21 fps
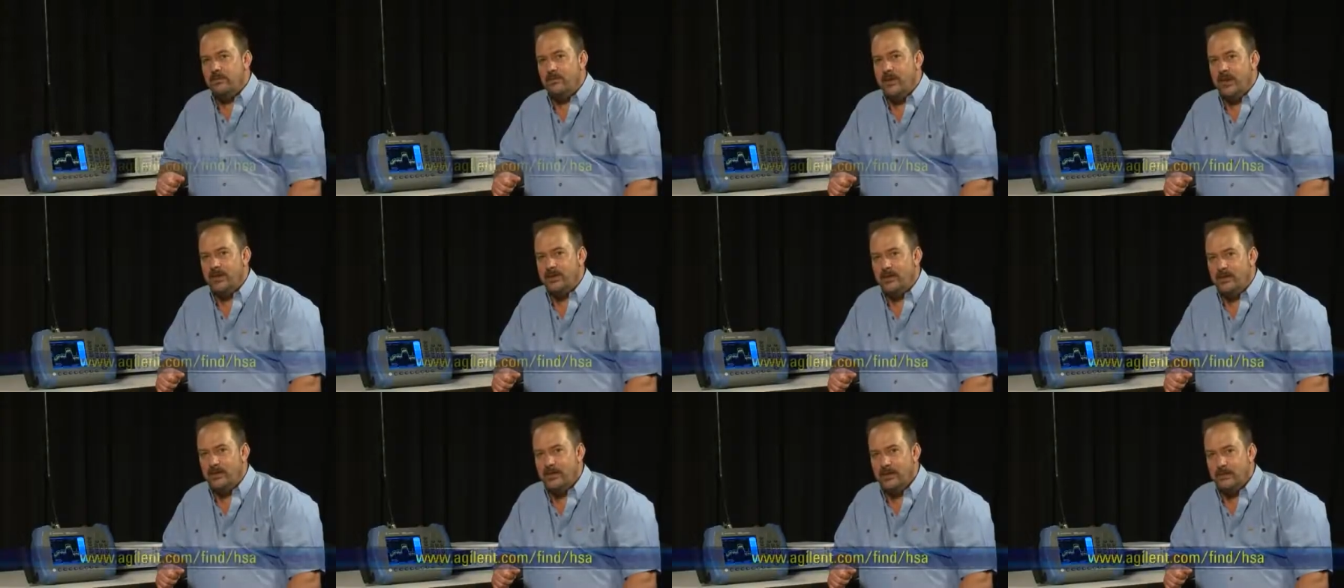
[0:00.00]

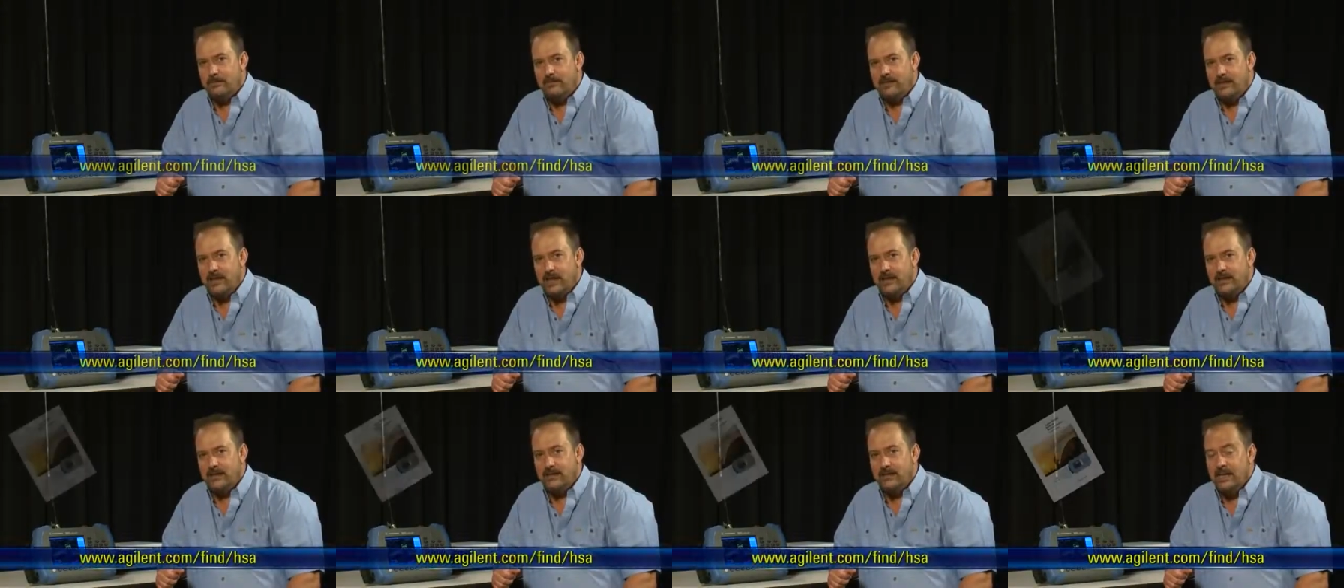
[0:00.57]
information on these
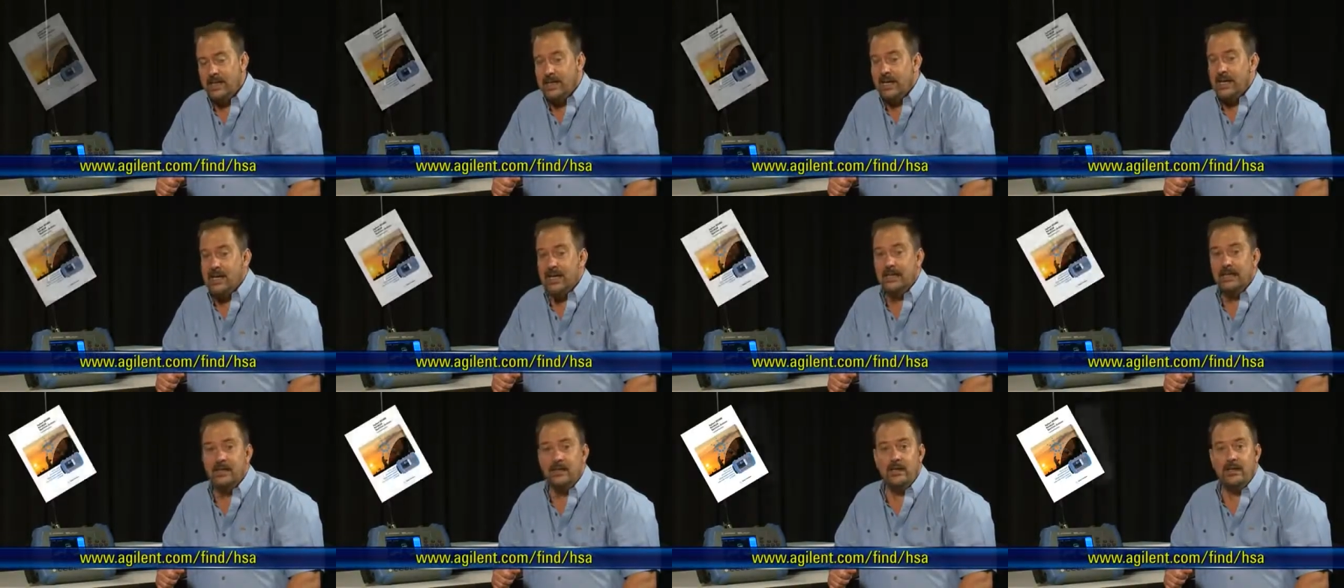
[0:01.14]
products,
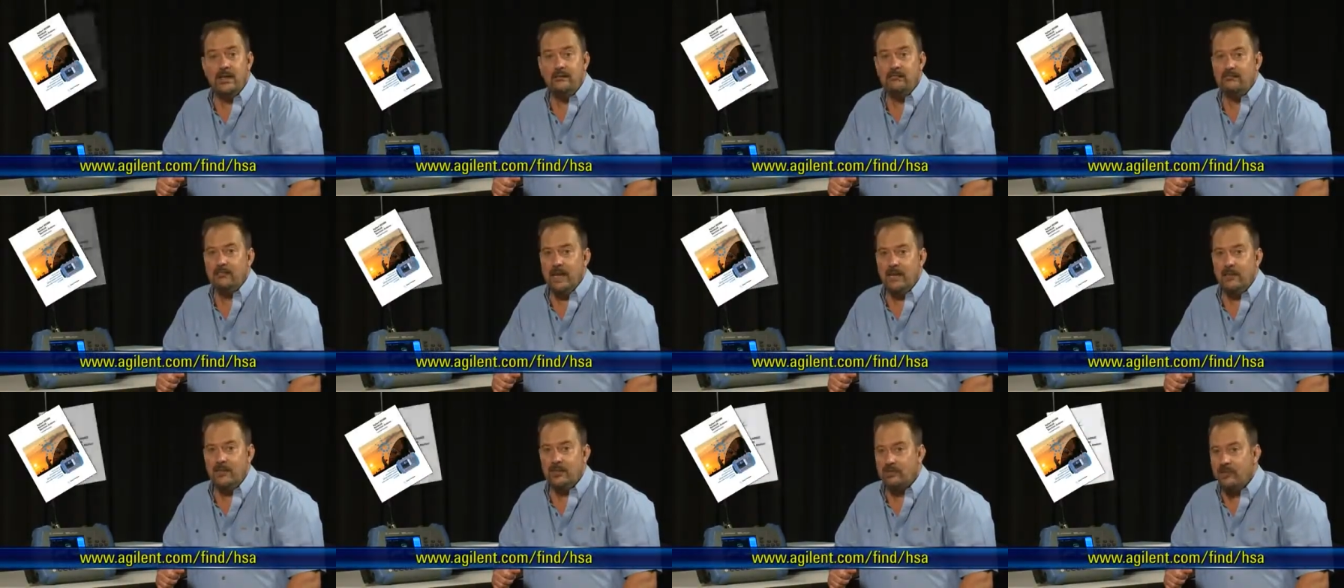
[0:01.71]
including
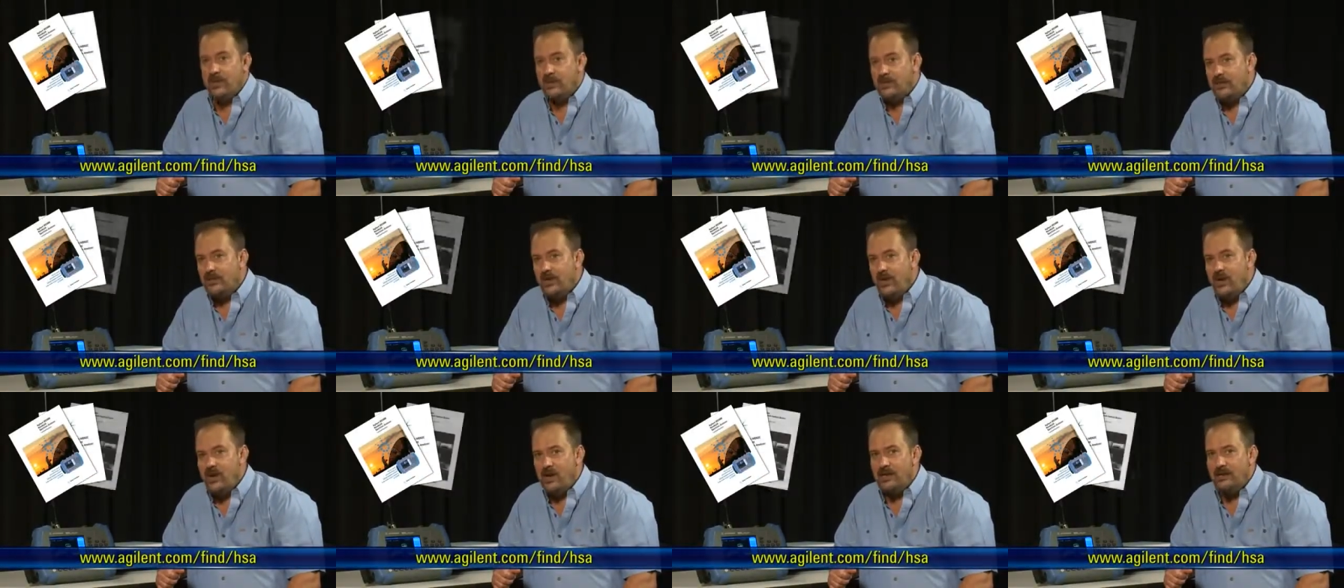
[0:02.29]

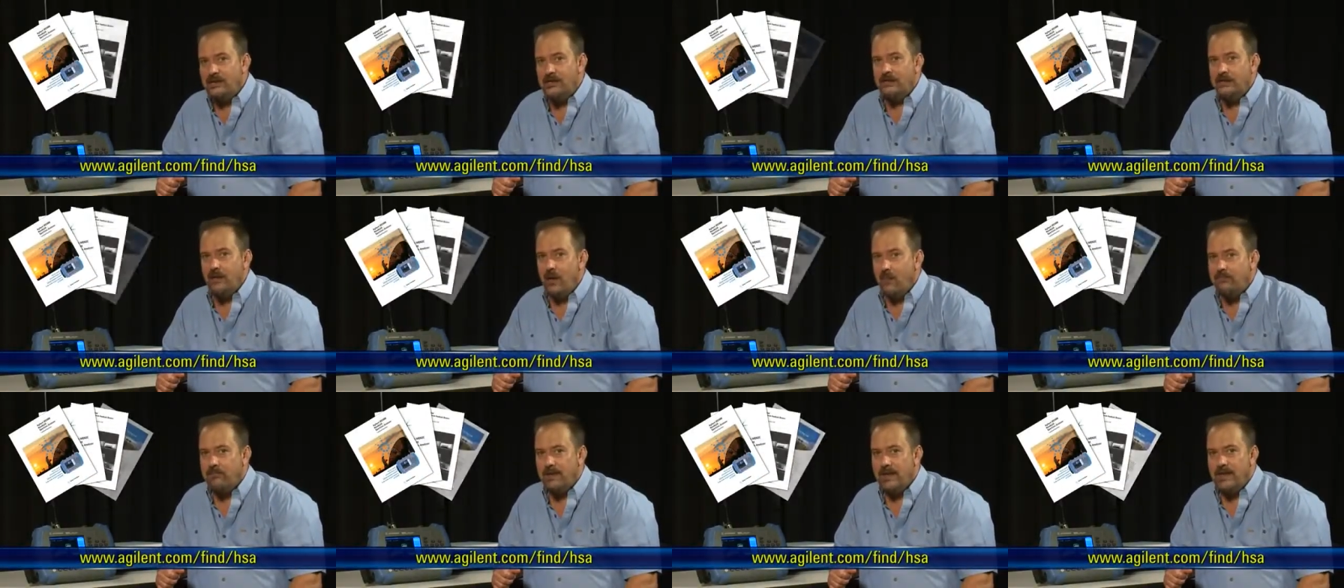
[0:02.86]
demonstration guides,
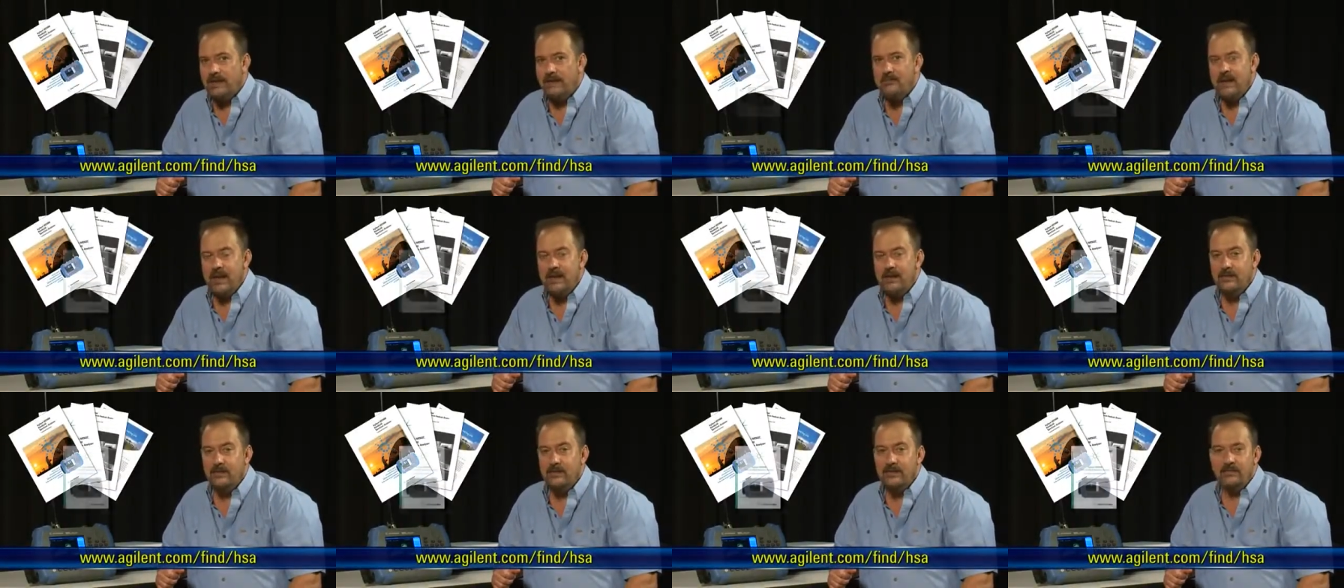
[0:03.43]
operating
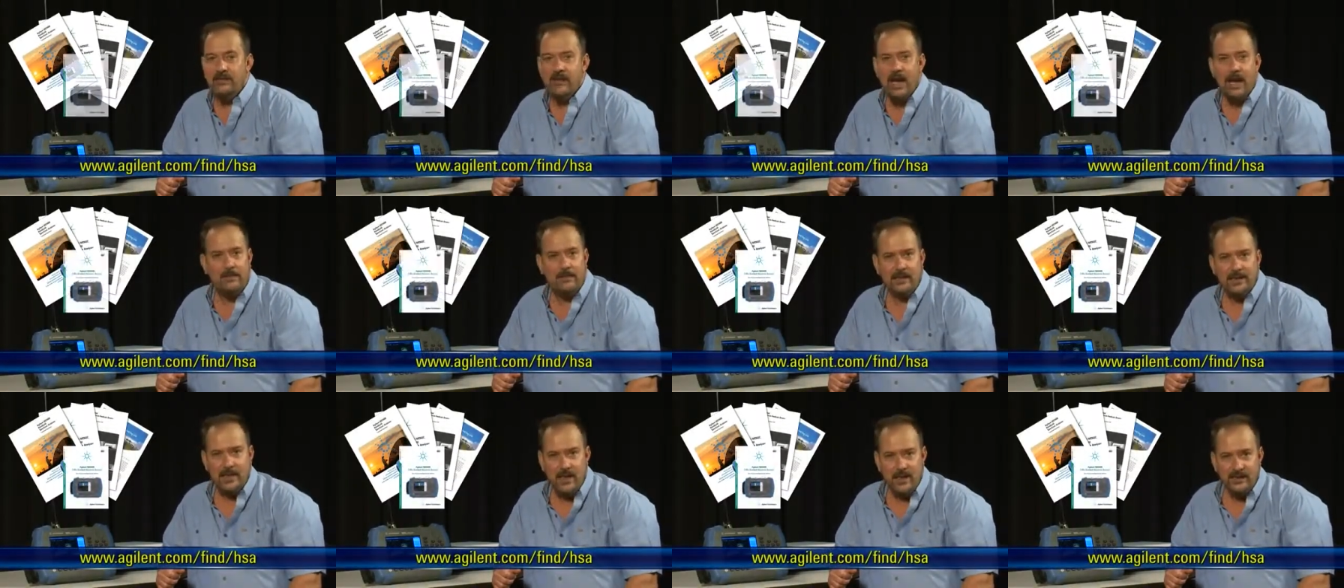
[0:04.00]
manuals, or
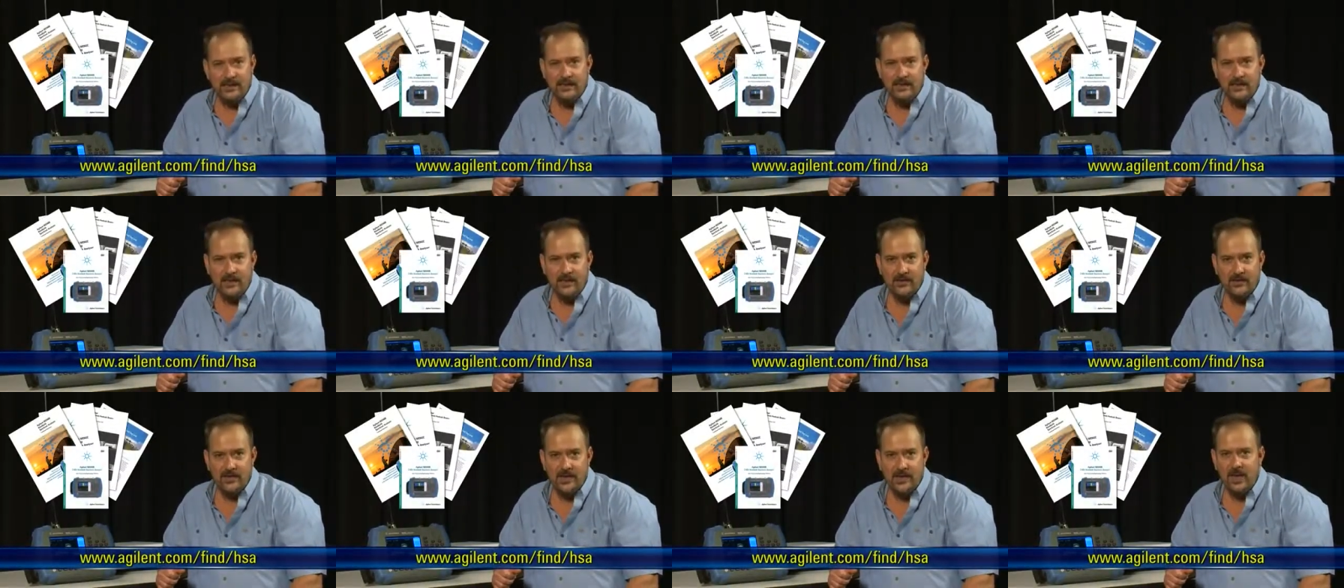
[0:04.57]
application
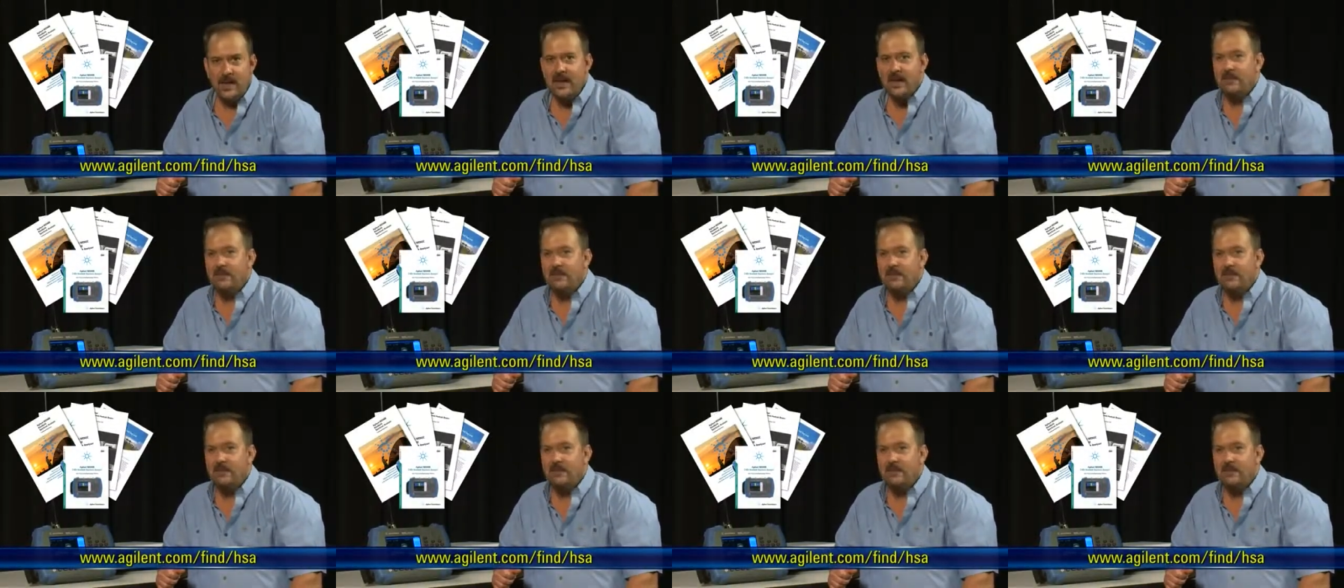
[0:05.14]
notes,